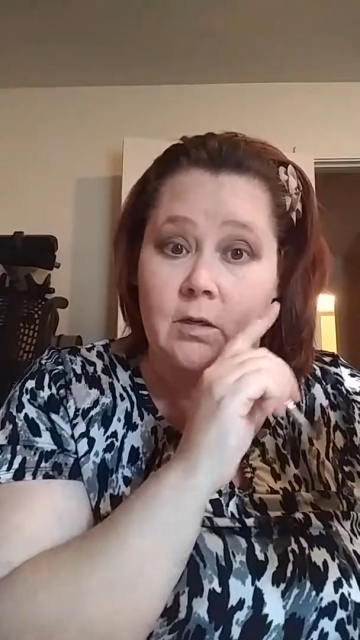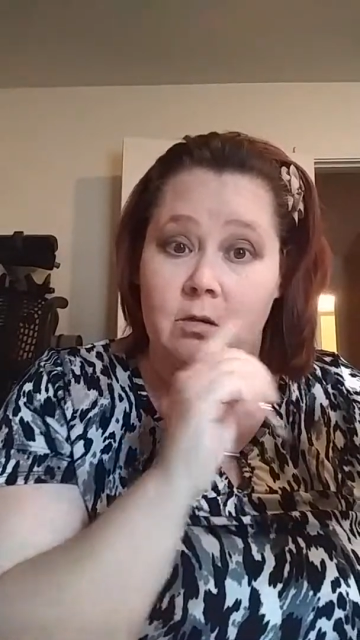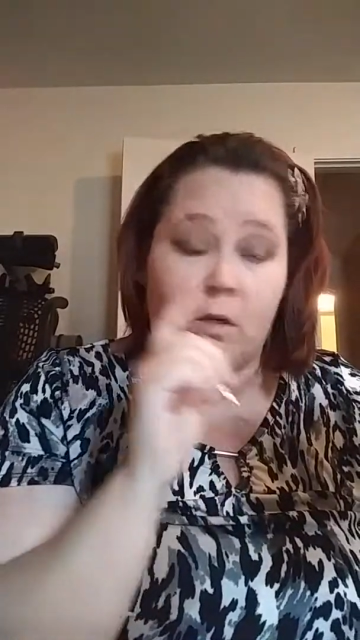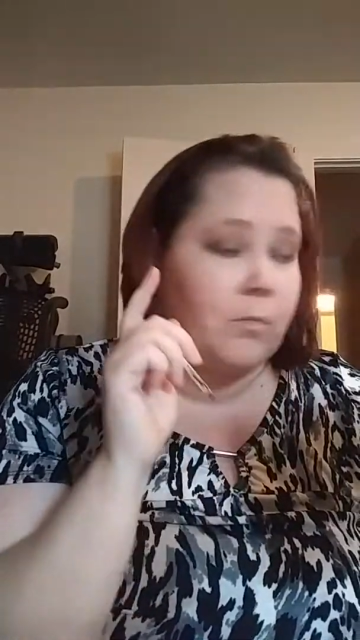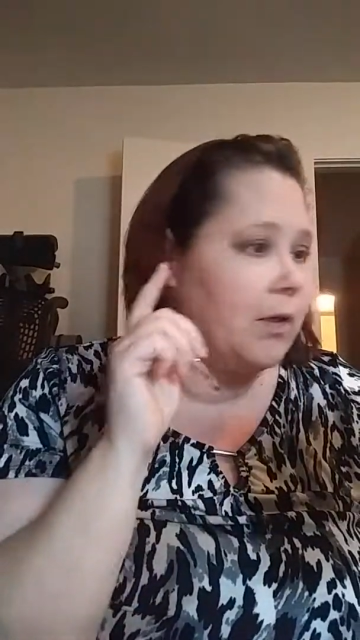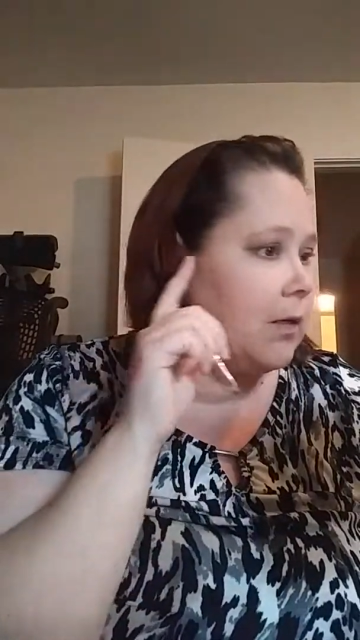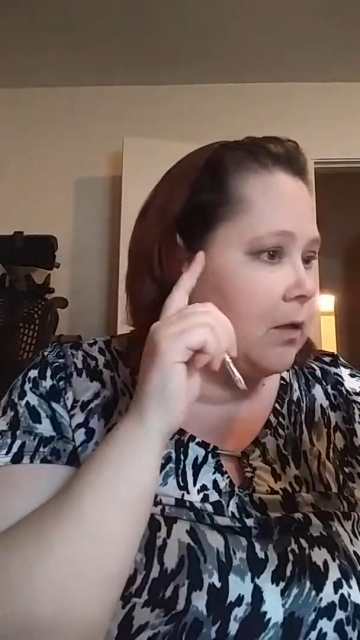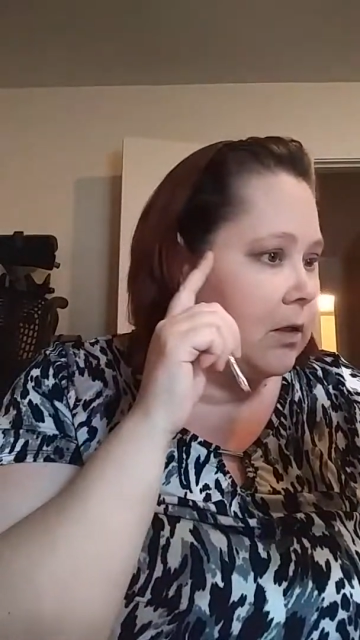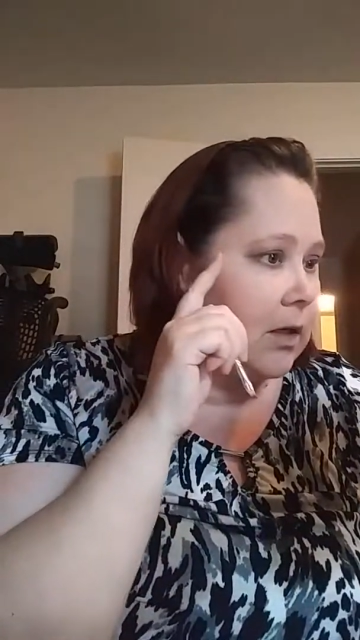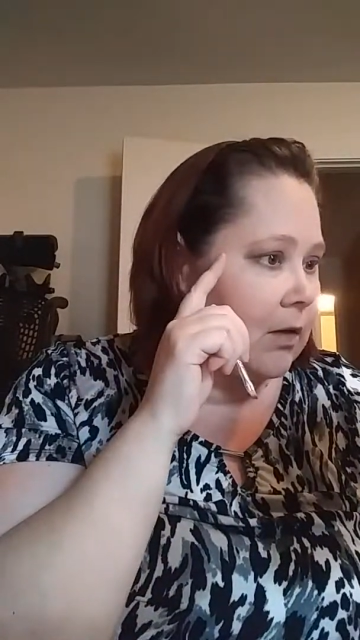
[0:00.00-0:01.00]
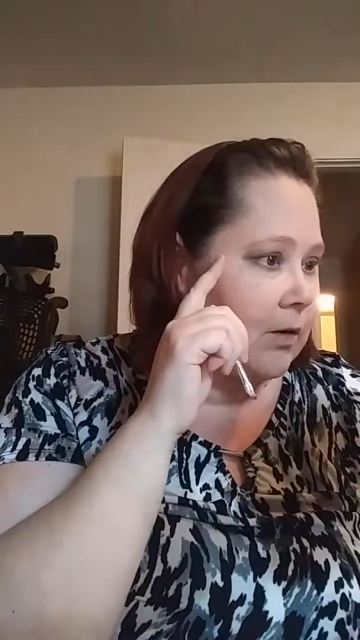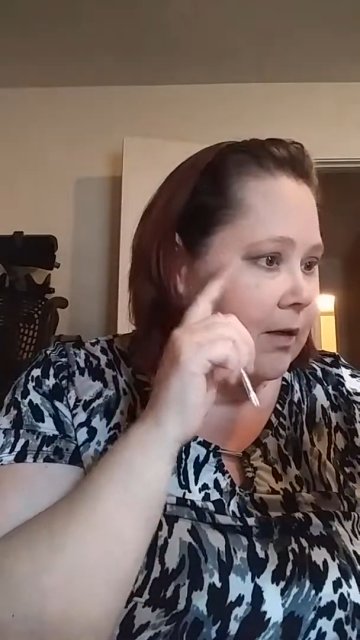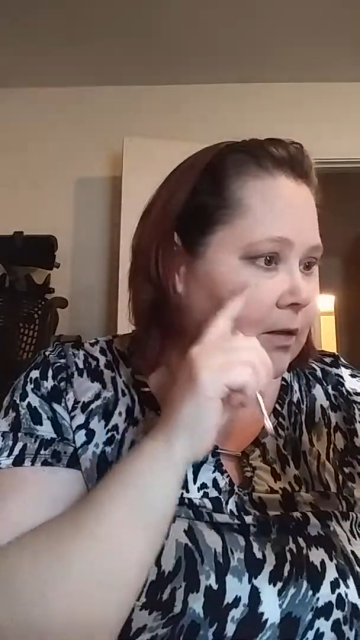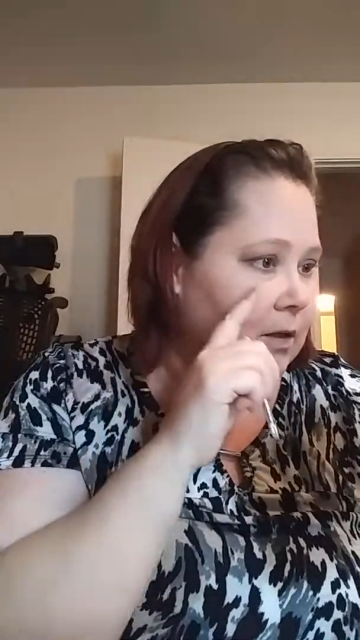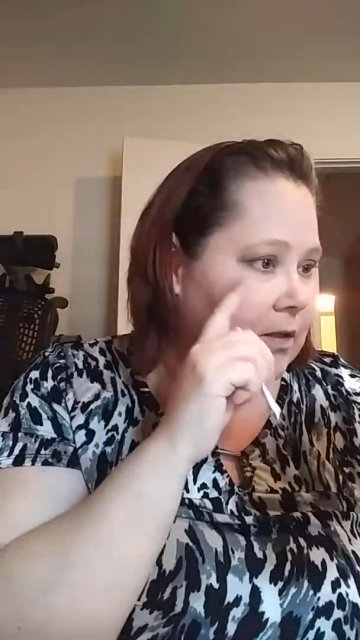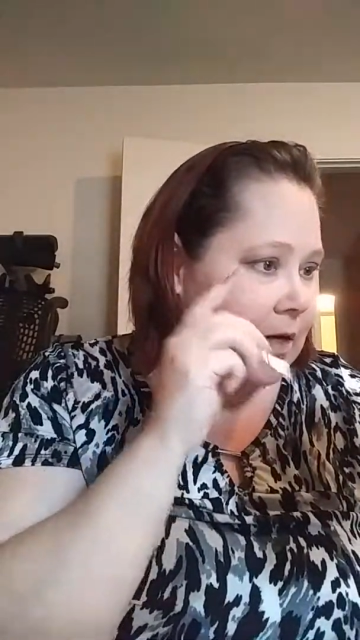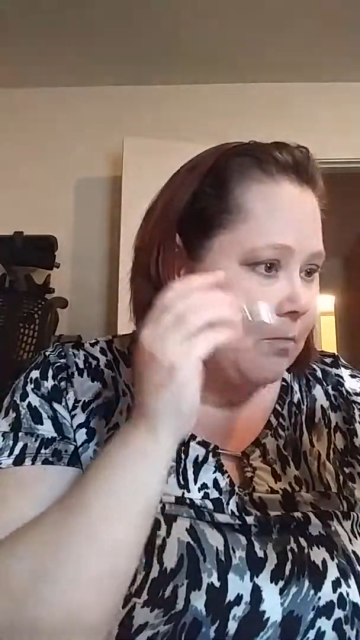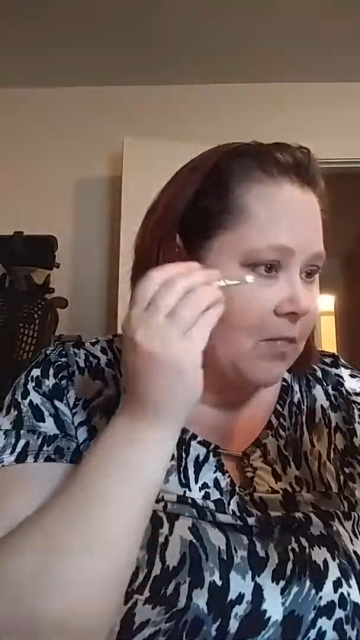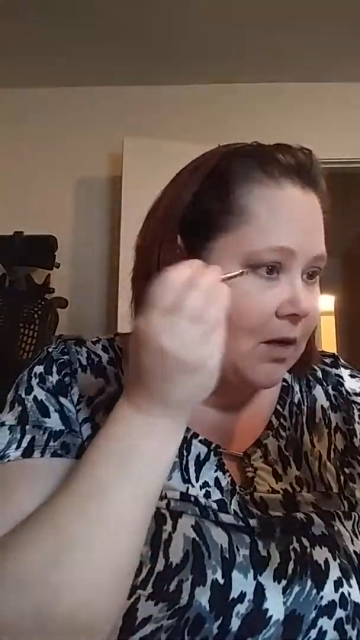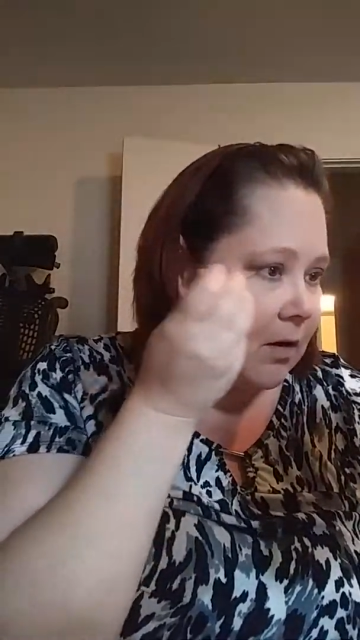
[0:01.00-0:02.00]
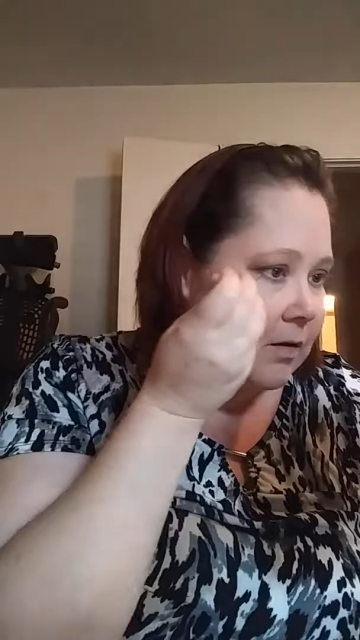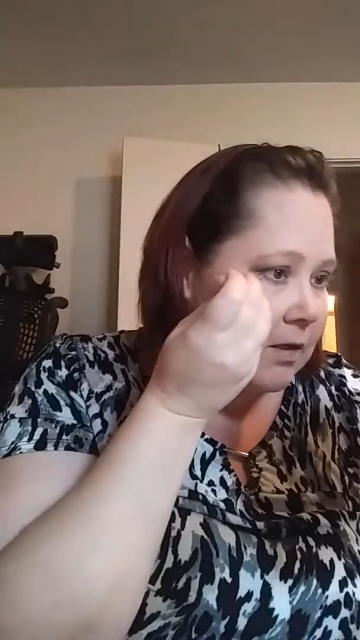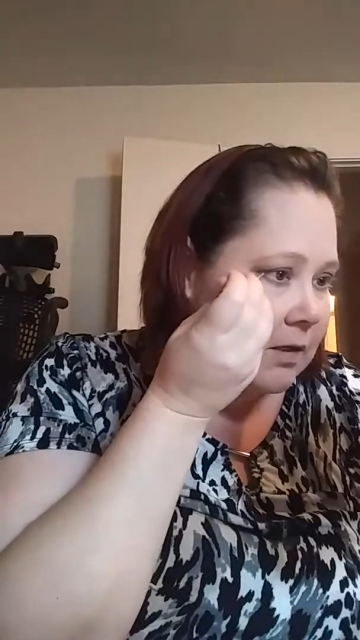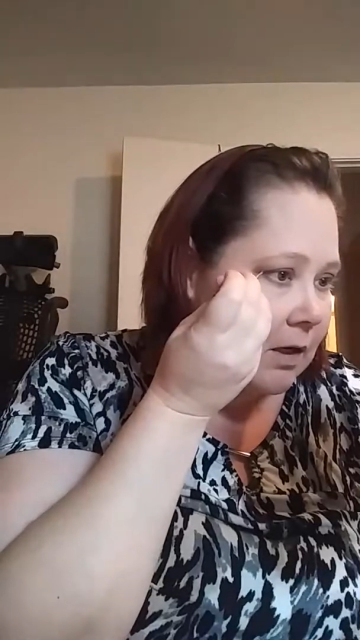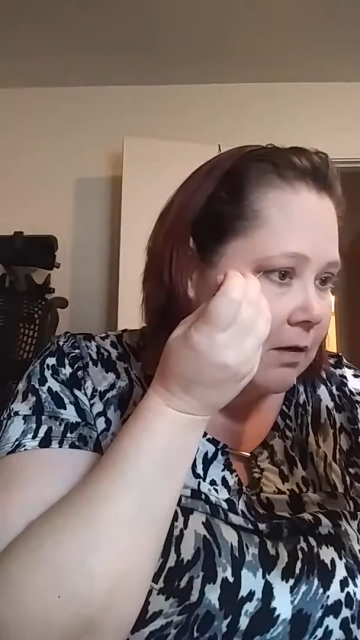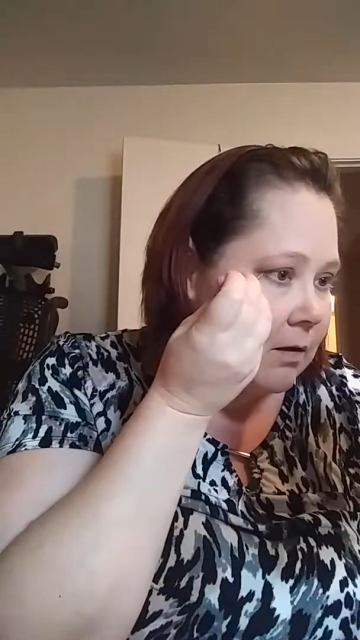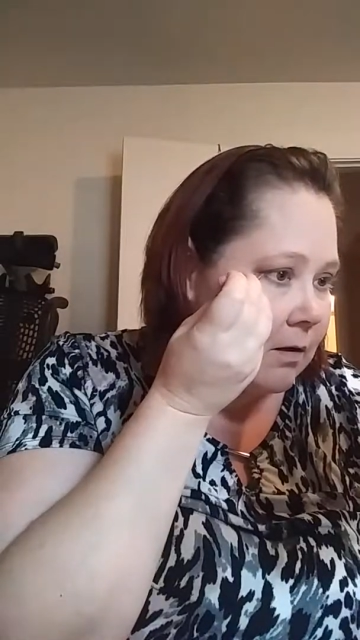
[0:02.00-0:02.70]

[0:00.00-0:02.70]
so you're blending it together. I did the same thing on this side.